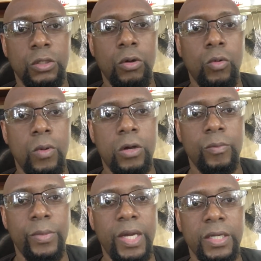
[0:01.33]
Hello and
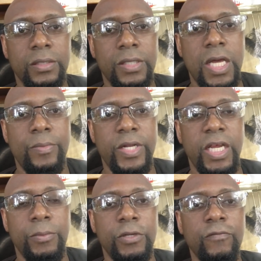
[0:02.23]
welcome back. I'm
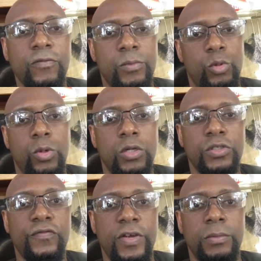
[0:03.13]
Damien from the
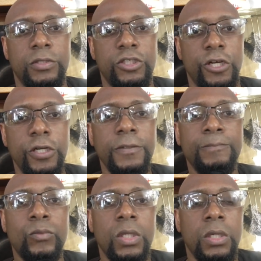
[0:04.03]
Wells Family Journey.
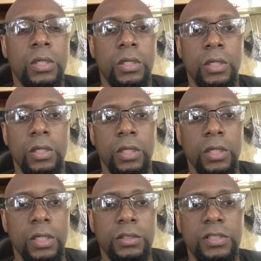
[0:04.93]

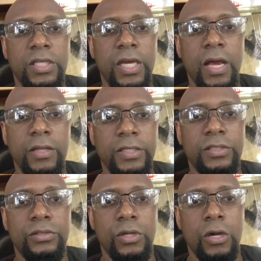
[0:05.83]
Today I'd like
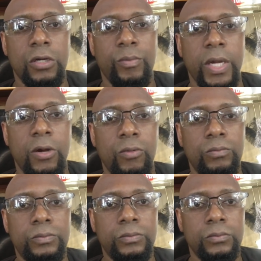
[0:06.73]
to talk about
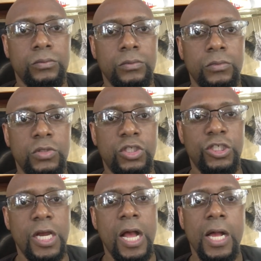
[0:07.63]

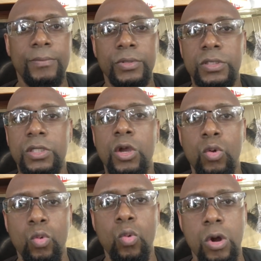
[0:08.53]
jobs,
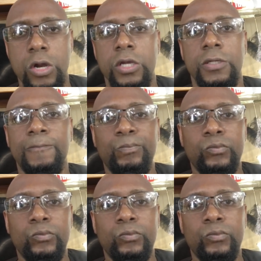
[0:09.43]
work.